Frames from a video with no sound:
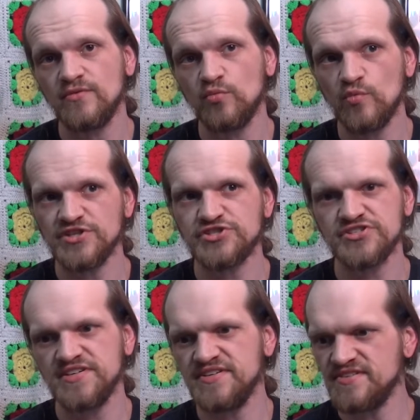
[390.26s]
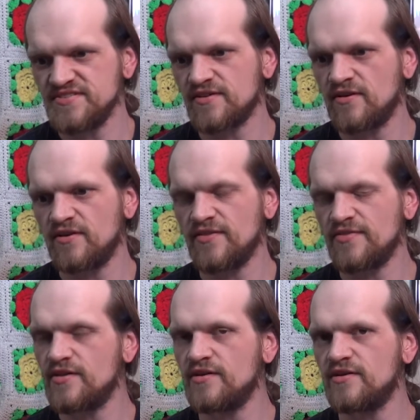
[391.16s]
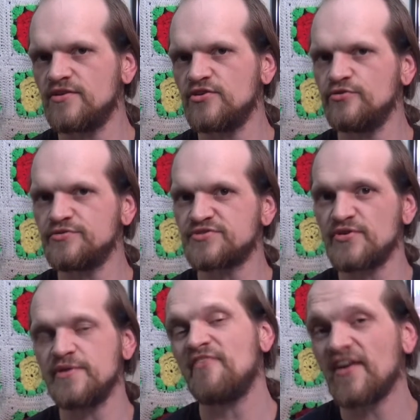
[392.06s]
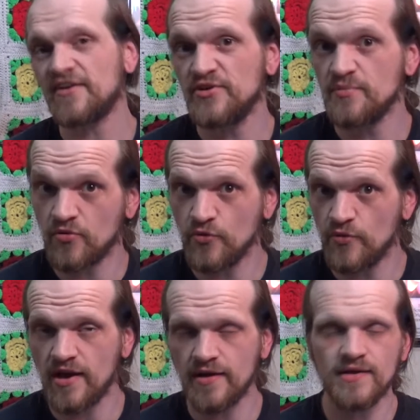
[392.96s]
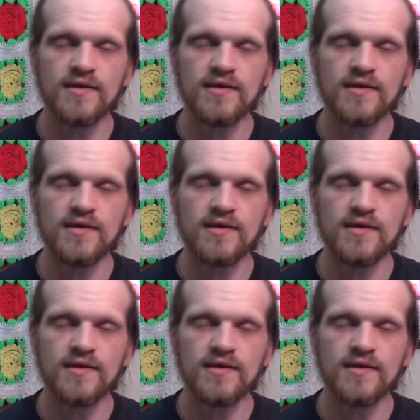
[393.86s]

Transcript: which is on the new Scream Factory Blu-ray.